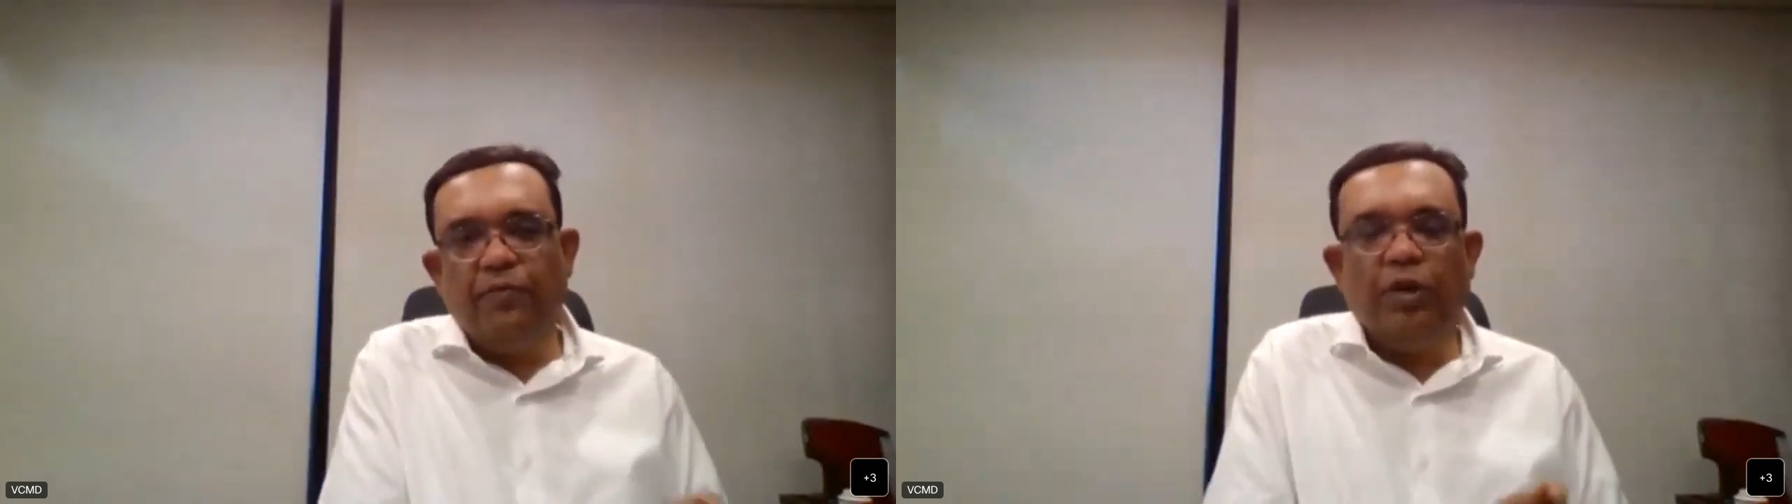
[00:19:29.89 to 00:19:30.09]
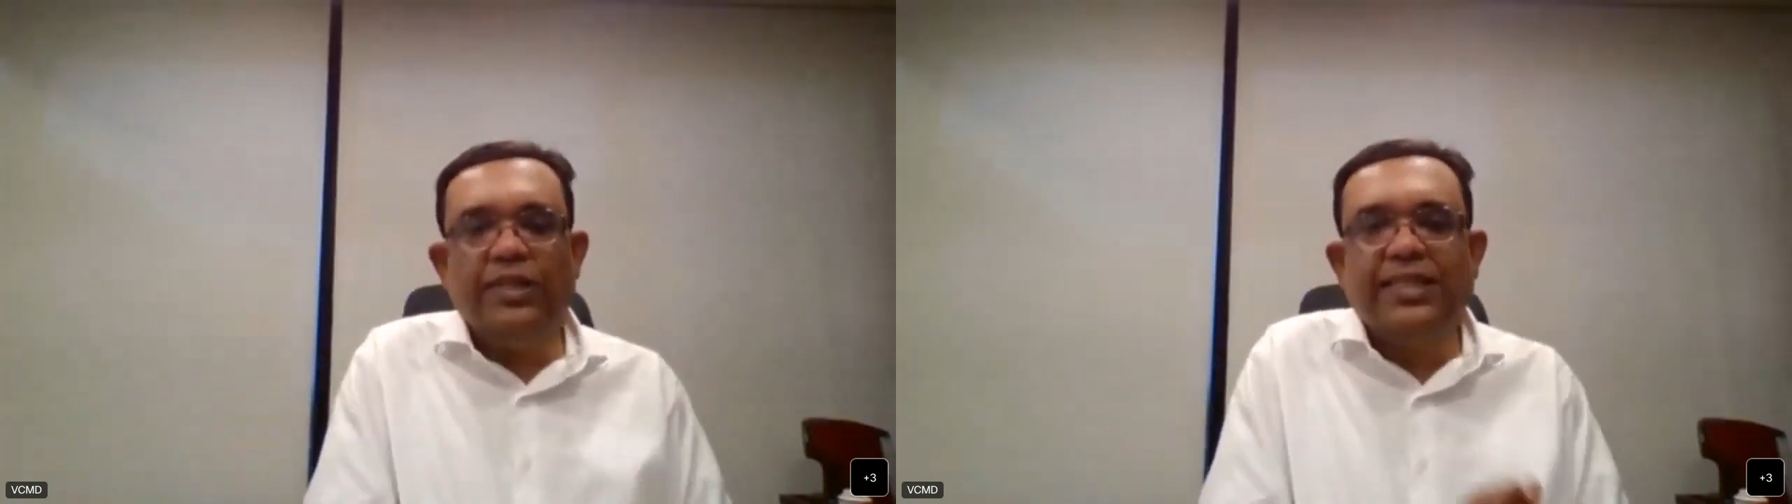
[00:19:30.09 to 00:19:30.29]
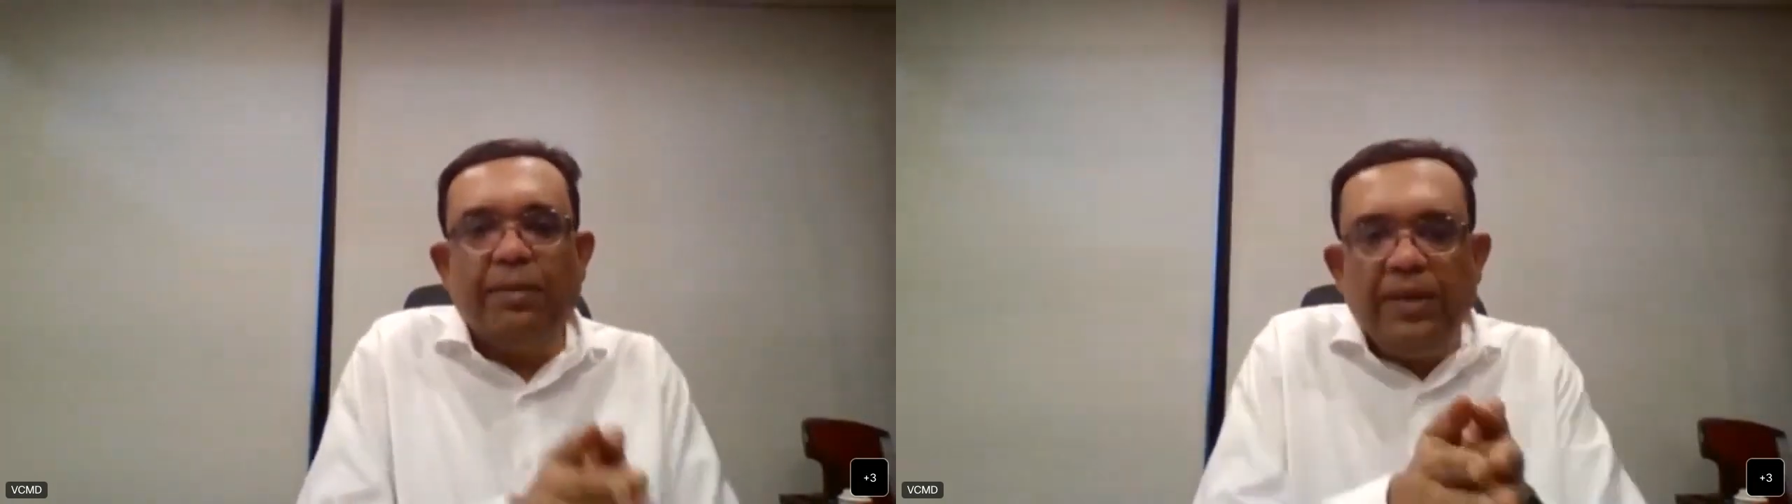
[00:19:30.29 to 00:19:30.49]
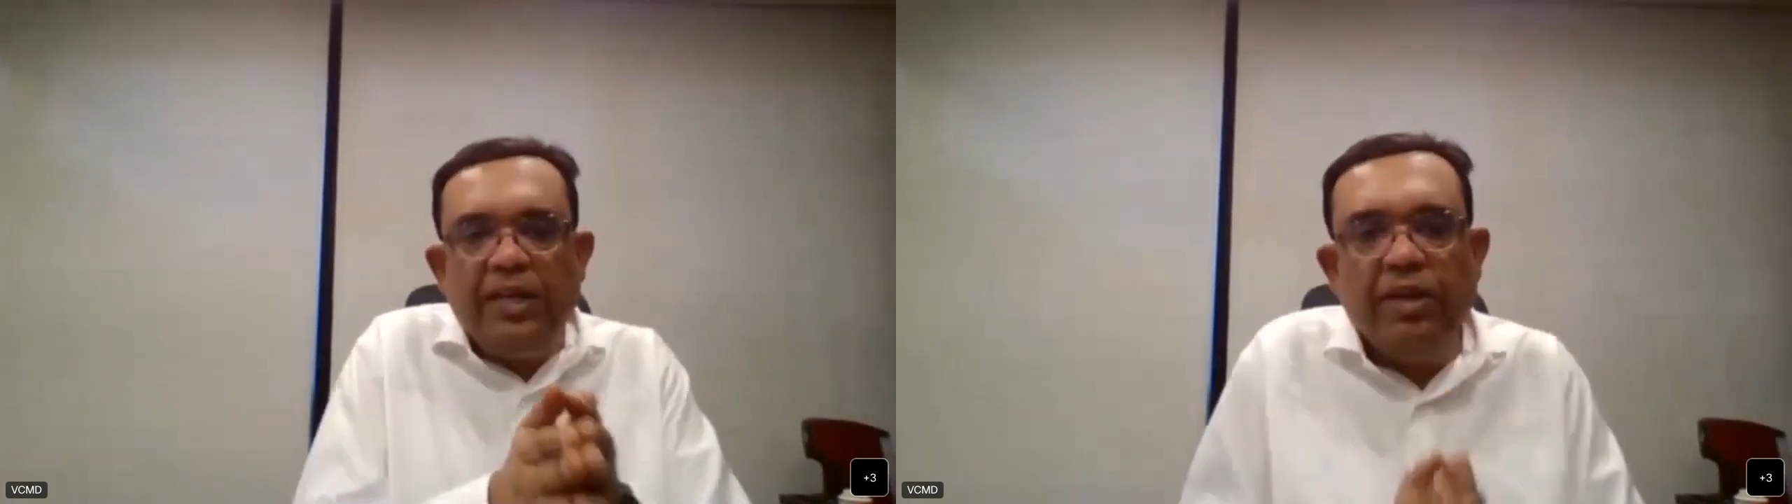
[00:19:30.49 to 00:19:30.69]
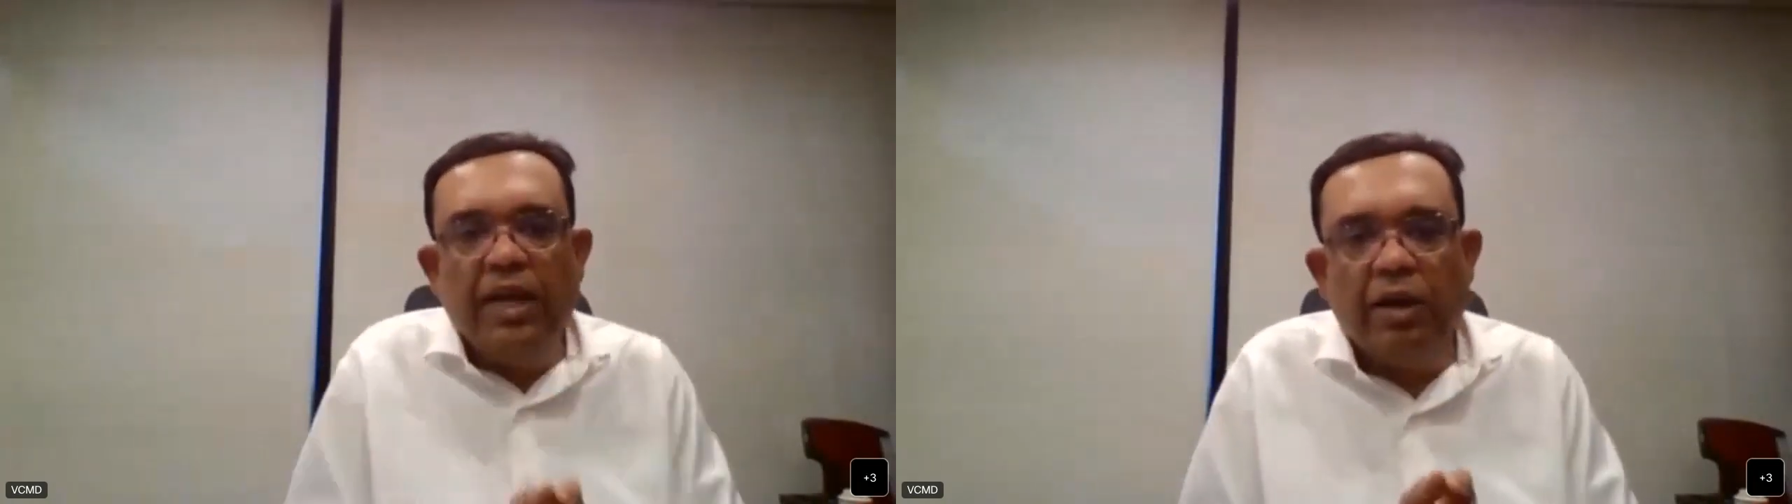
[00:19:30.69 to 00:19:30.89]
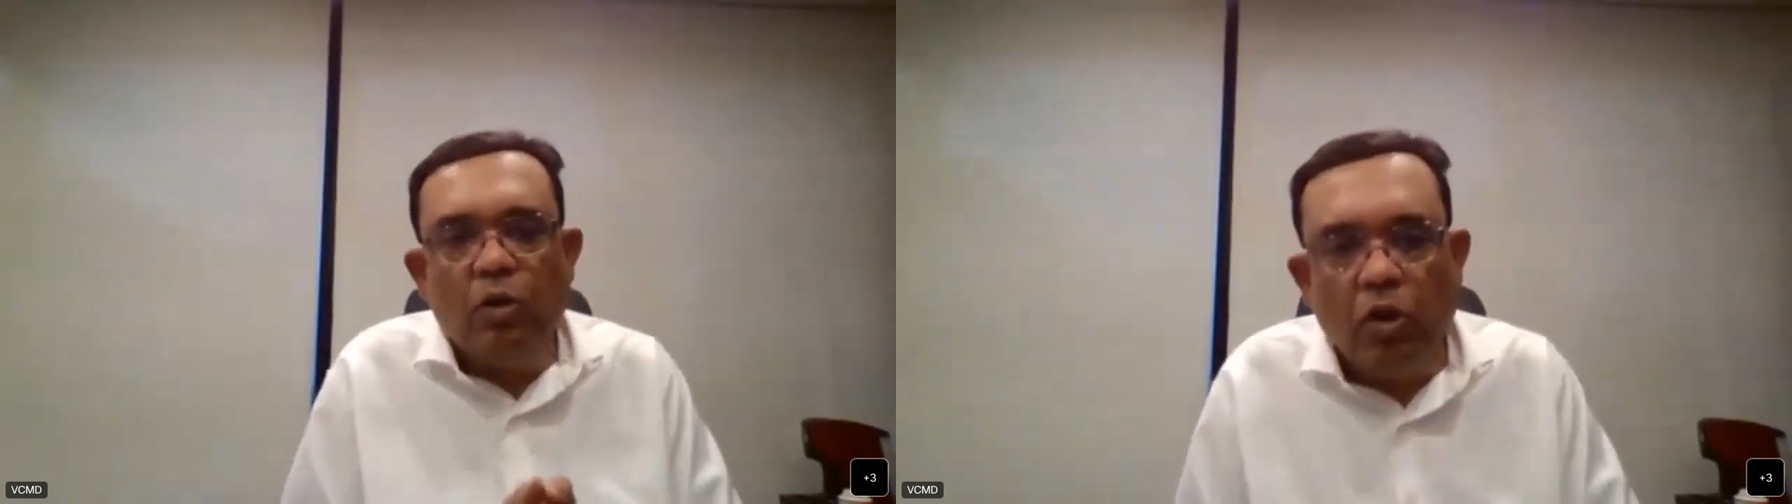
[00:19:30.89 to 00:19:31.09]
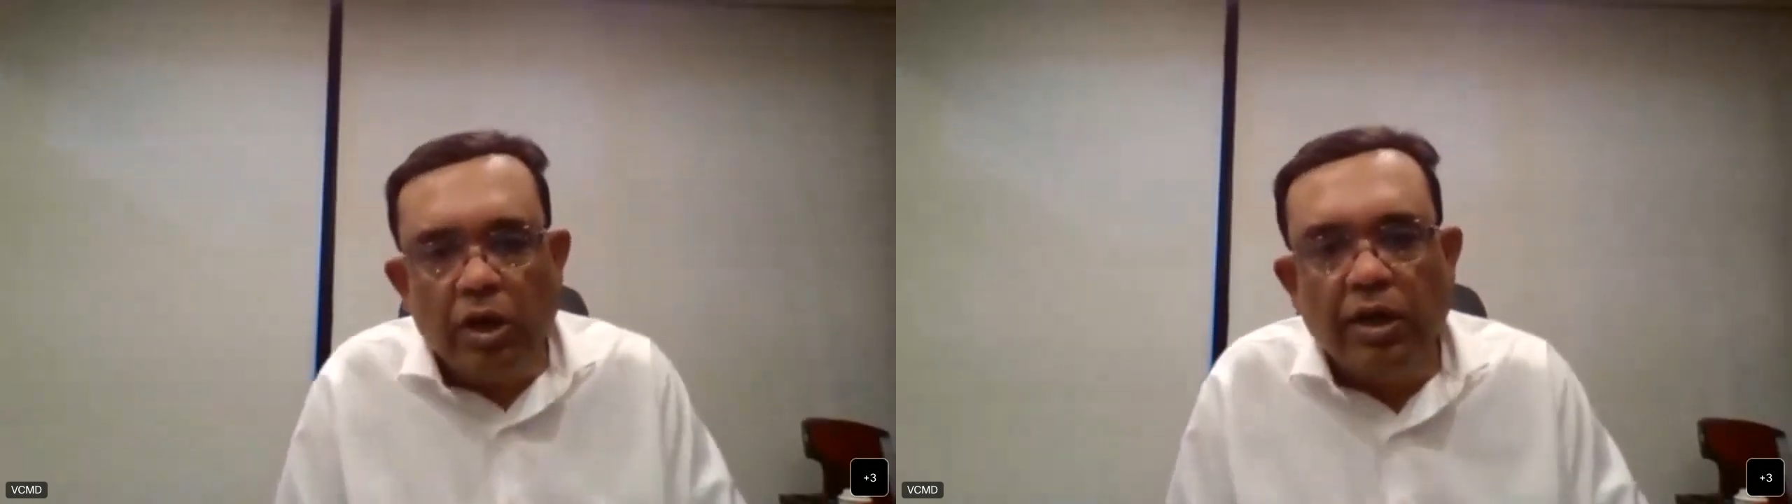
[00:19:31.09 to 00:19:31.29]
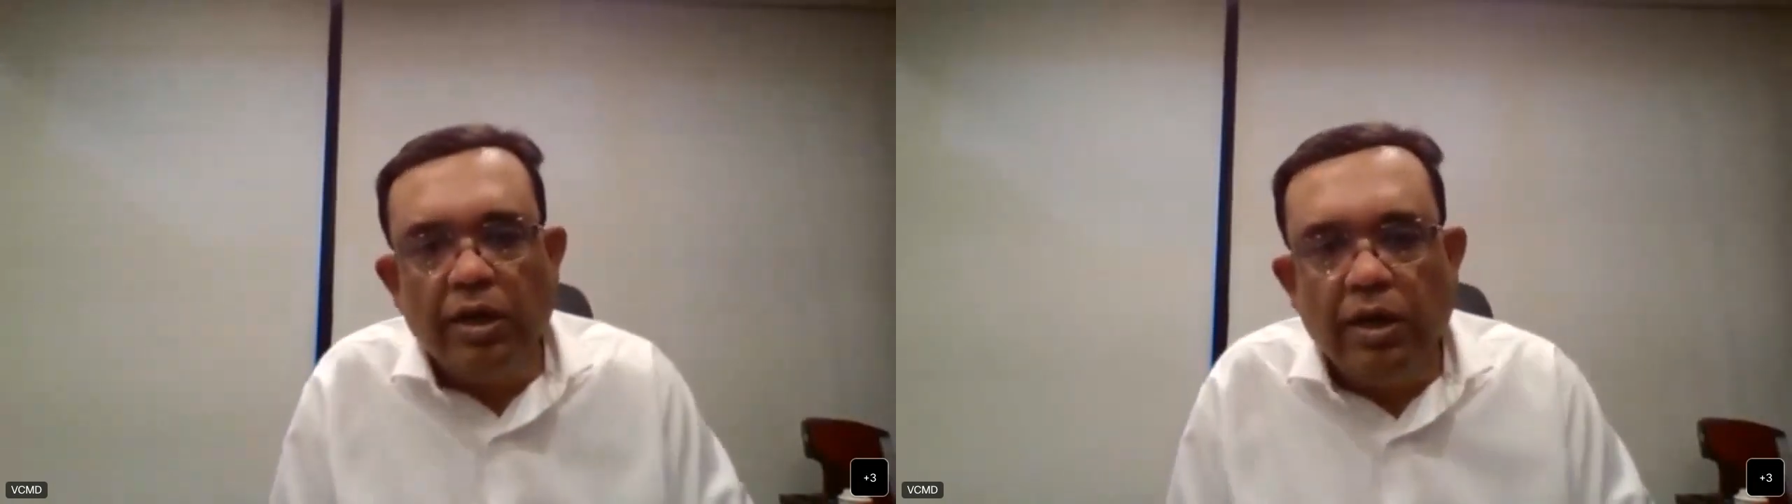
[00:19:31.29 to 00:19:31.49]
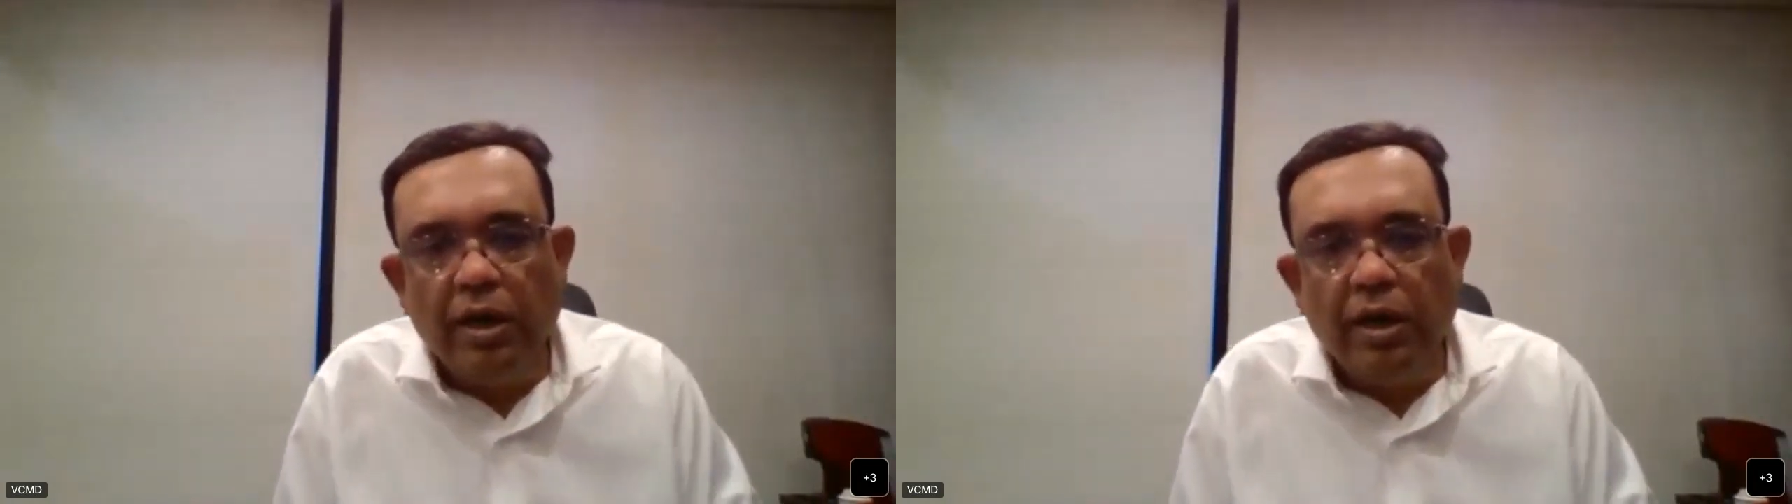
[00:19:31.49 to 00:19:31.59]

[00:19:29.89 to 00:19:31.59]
for example, even our own